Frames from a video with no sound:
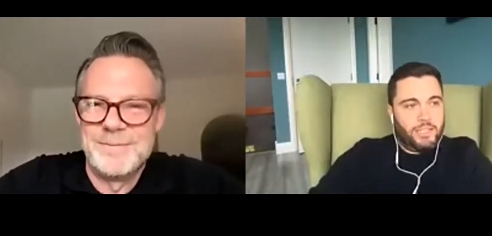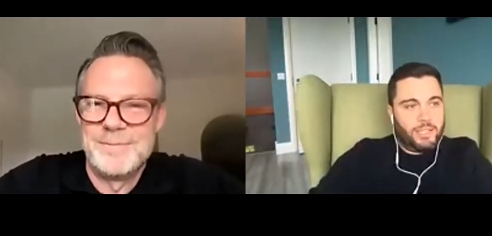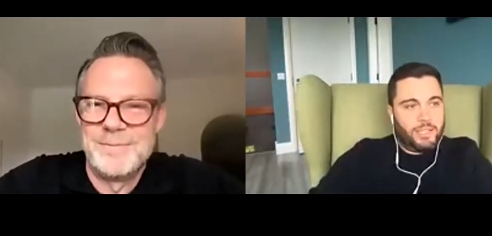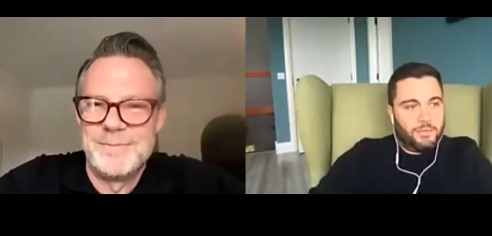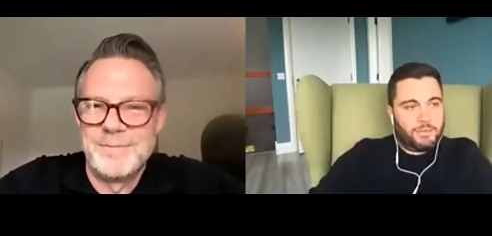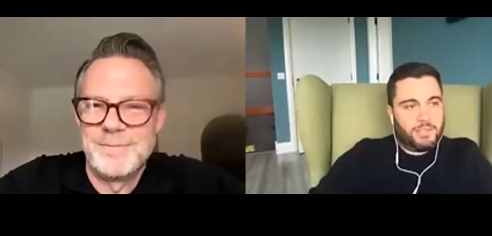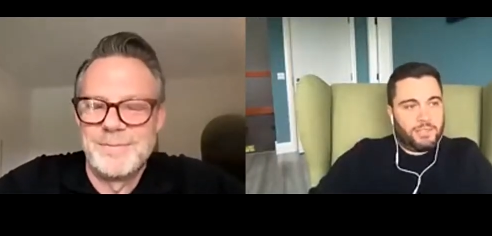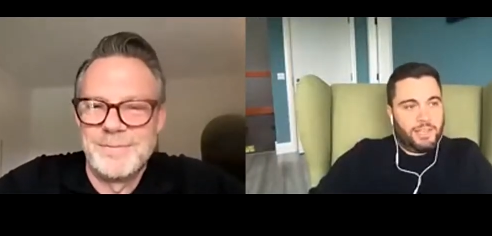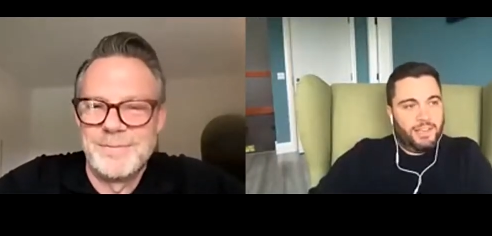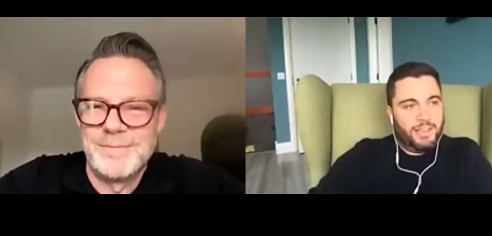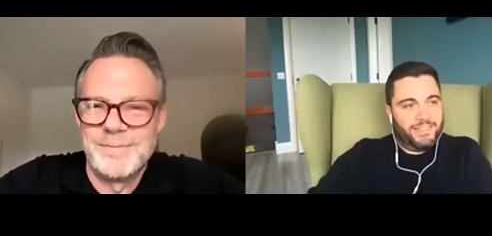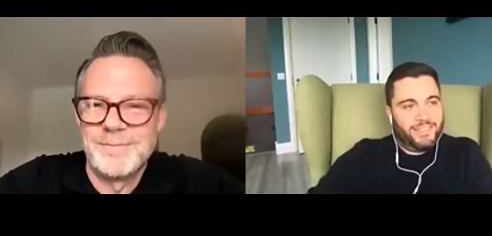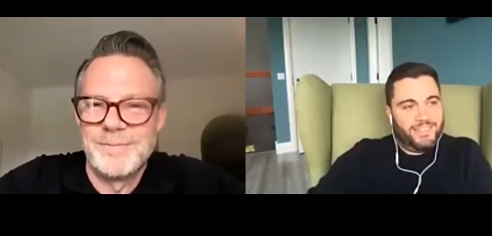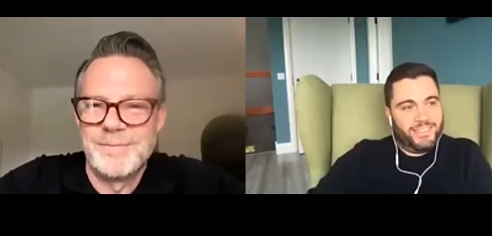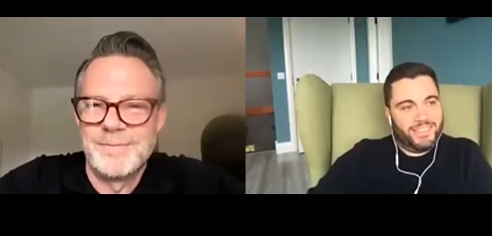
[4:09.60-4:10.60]
Speaker 1: comes
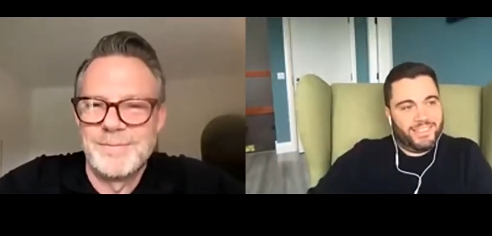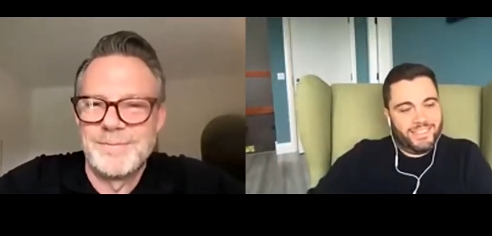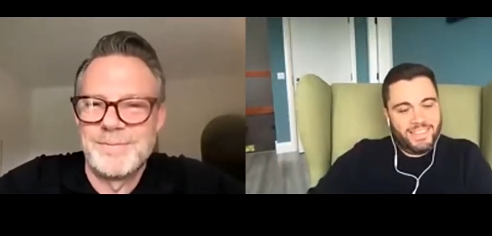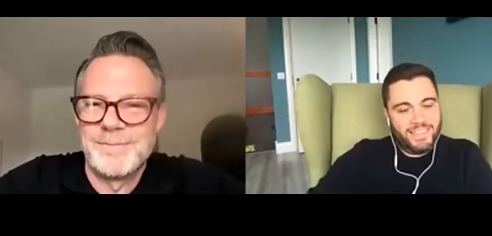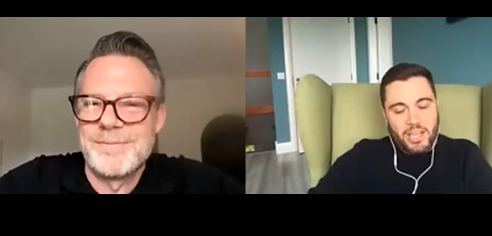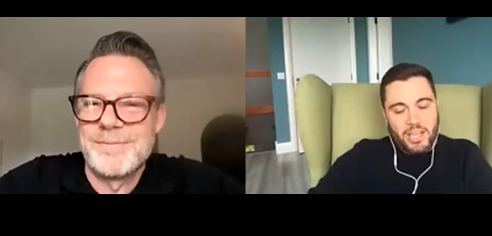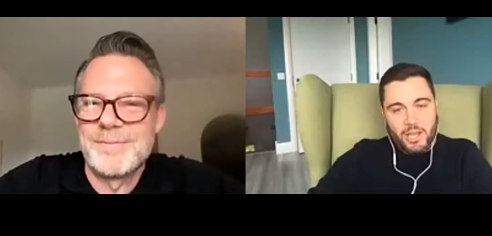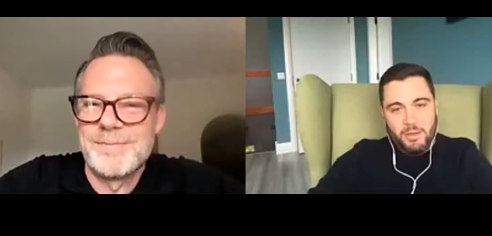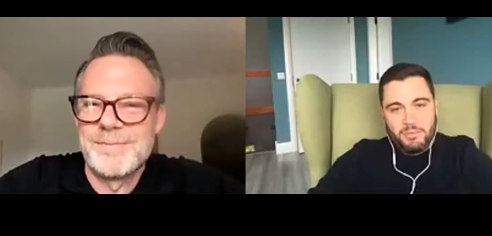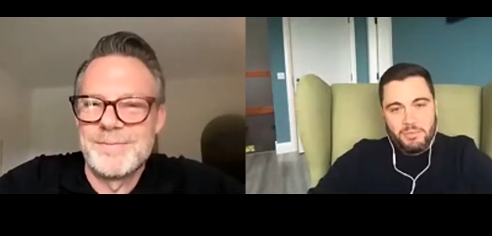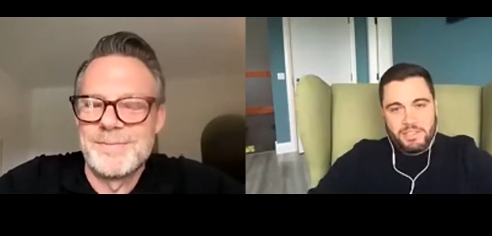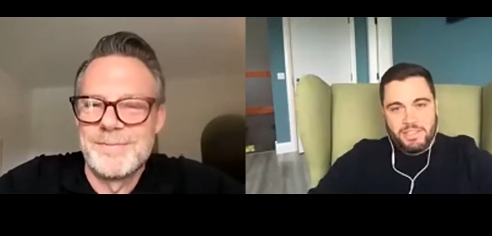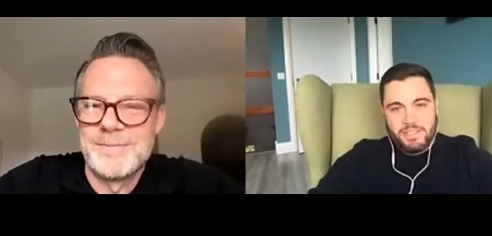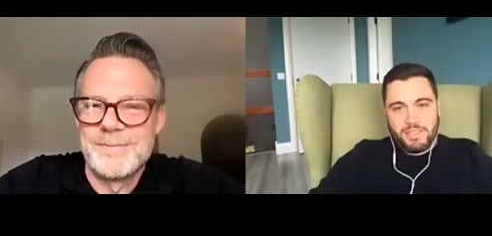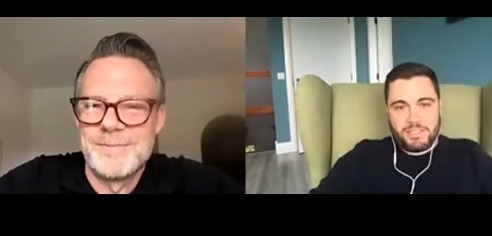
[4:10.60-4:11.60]
down to
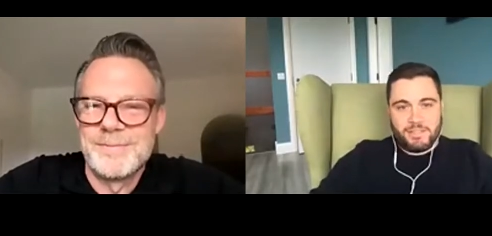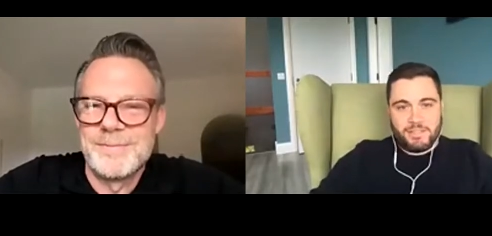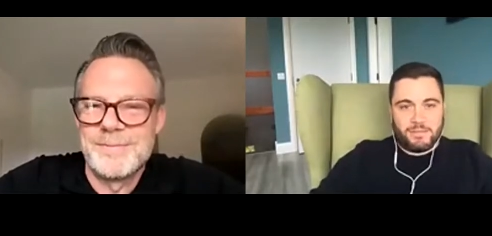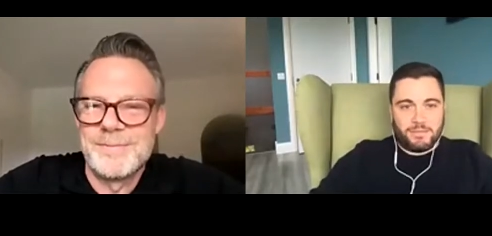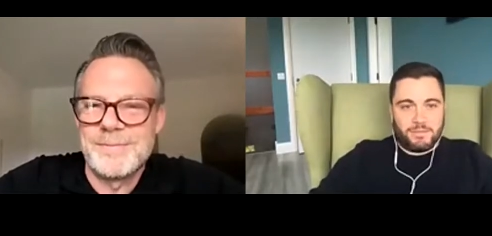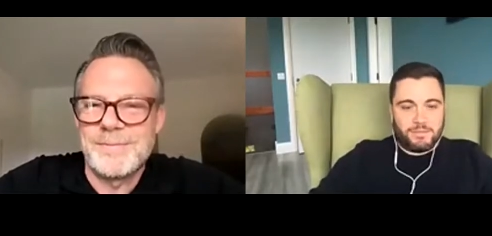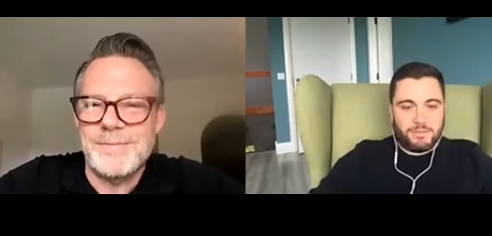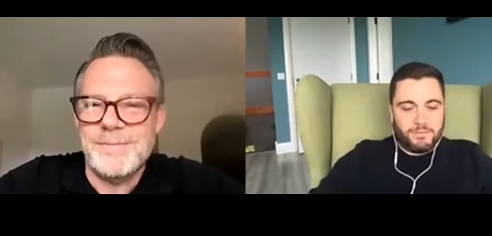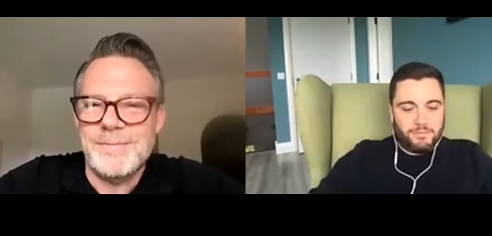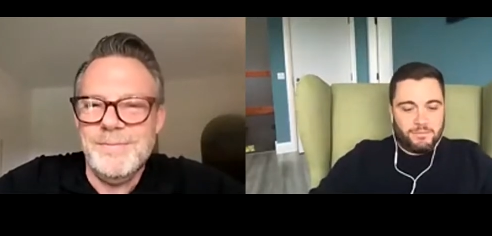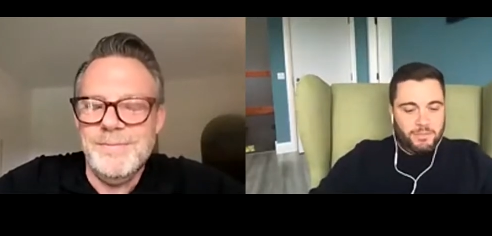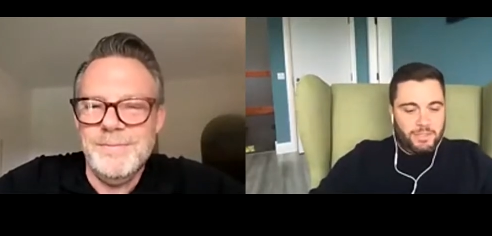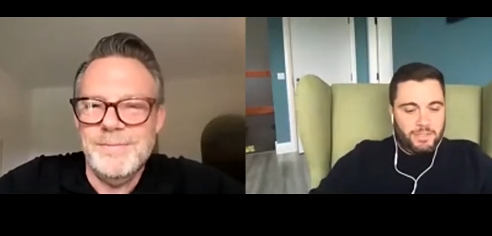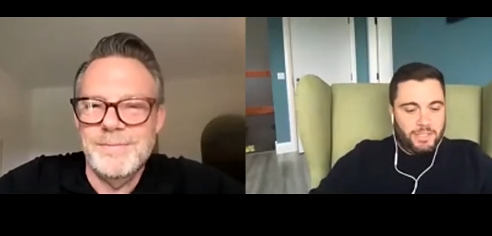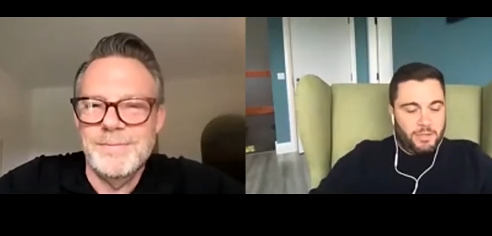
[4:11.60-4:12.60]
obsessive
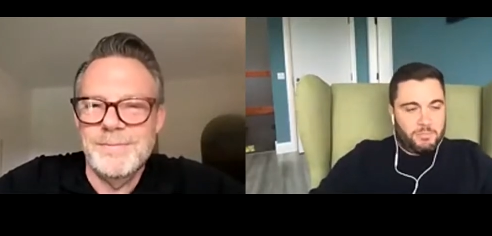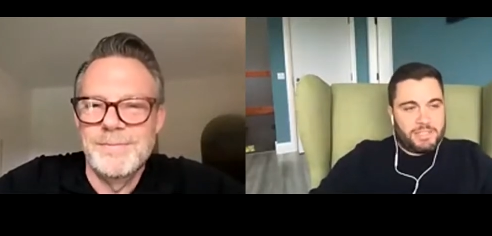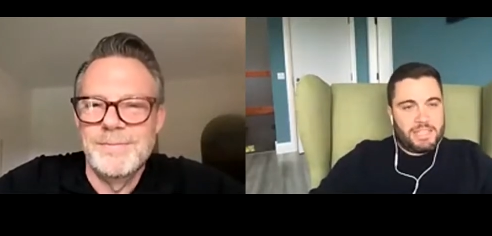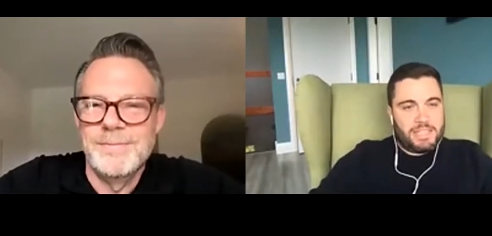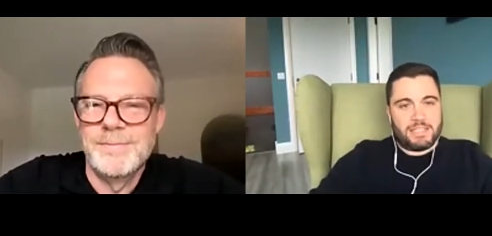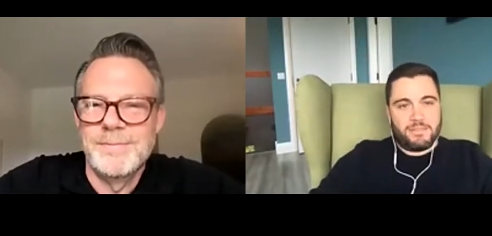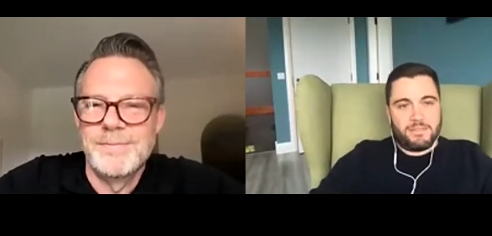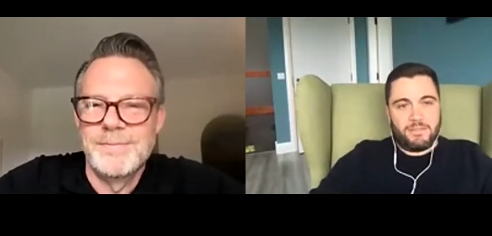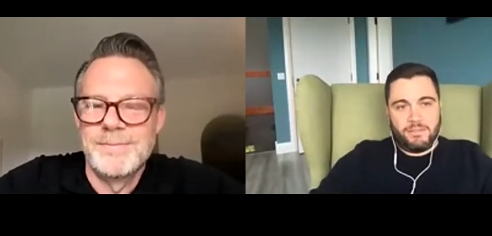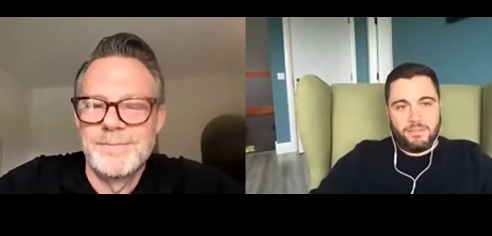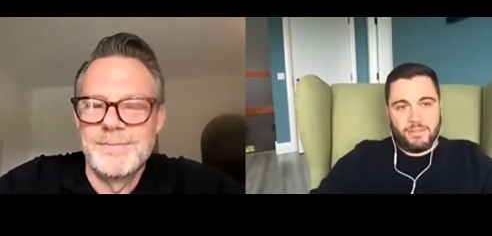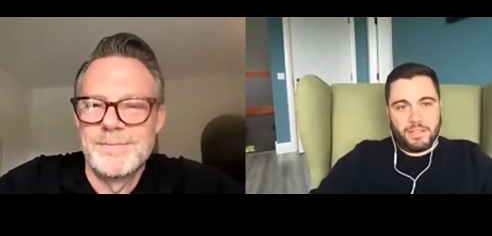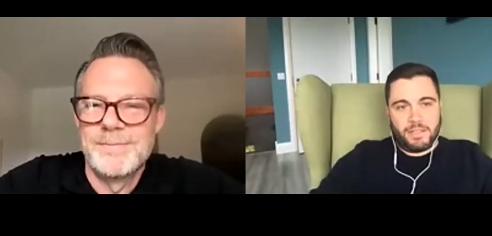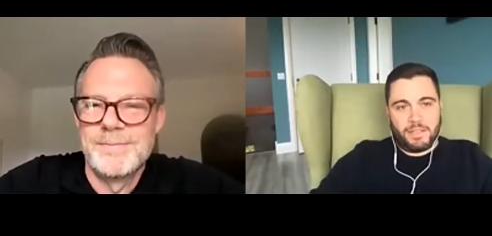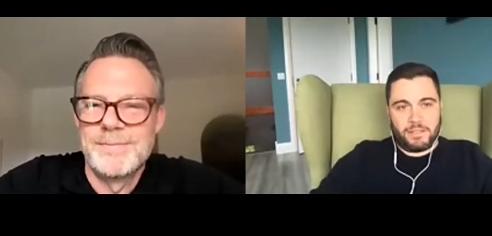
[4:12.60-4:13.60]
like obsessively
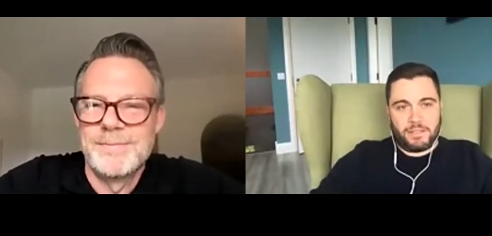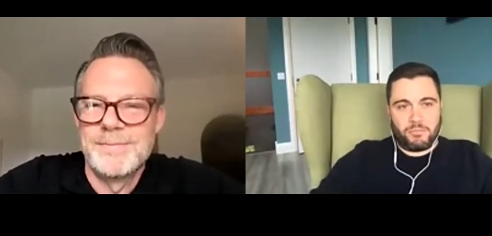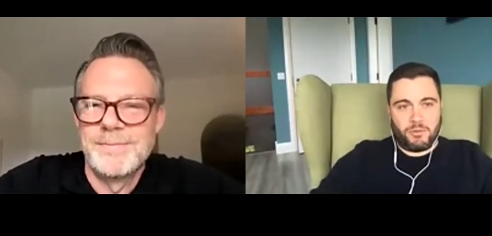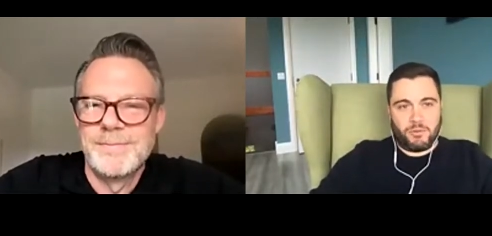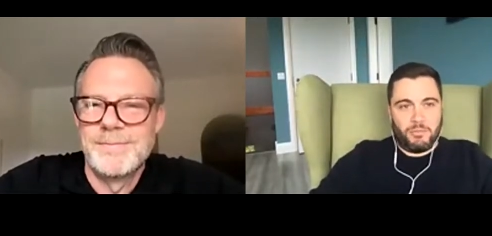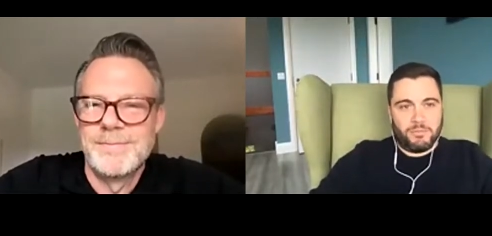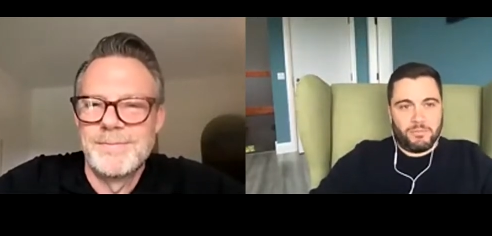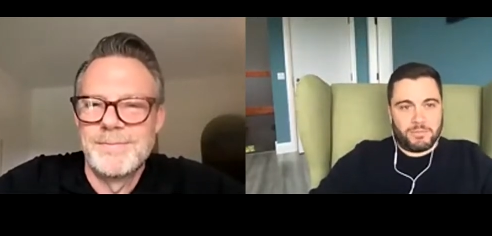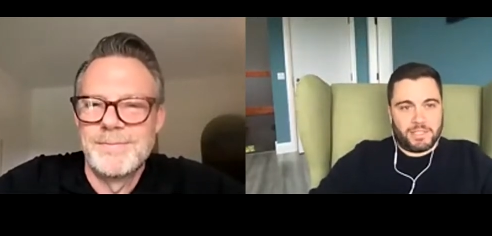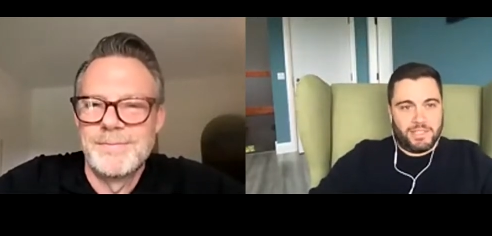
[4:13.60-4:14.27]
fixing problems